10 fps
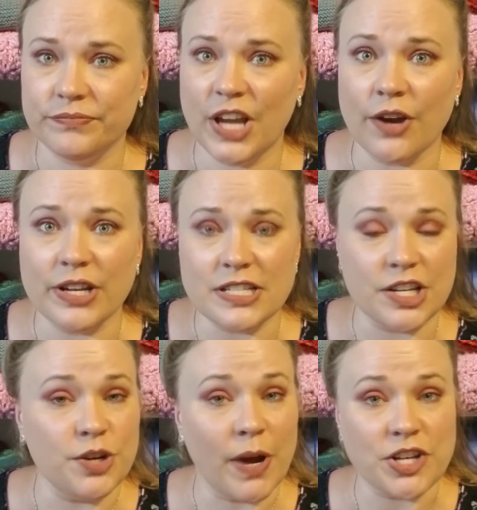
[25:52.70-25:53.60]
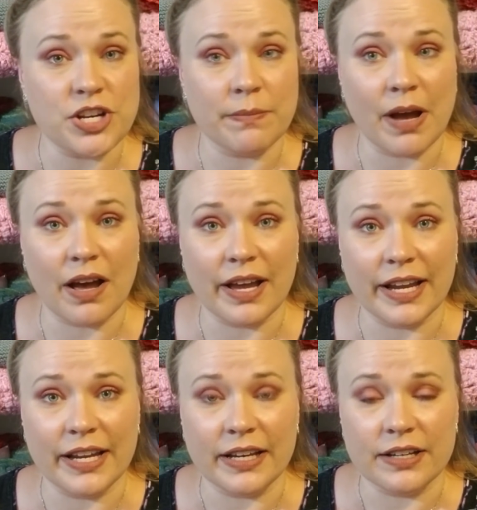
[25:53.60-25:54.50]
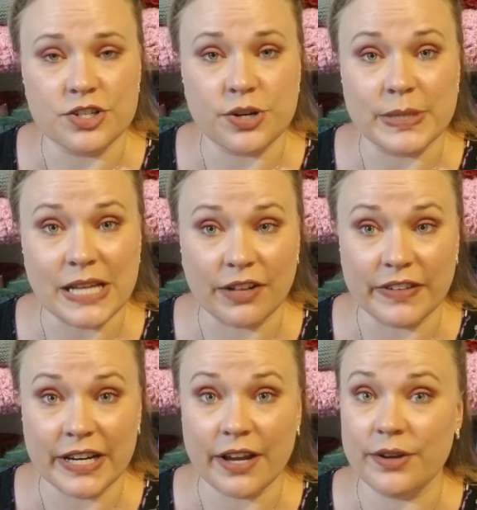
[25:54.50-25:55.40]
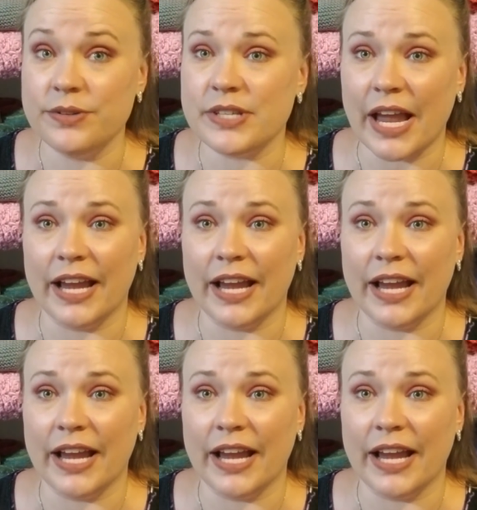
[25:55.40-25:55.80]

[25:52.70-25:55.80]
know, continue watching my show and tell videos,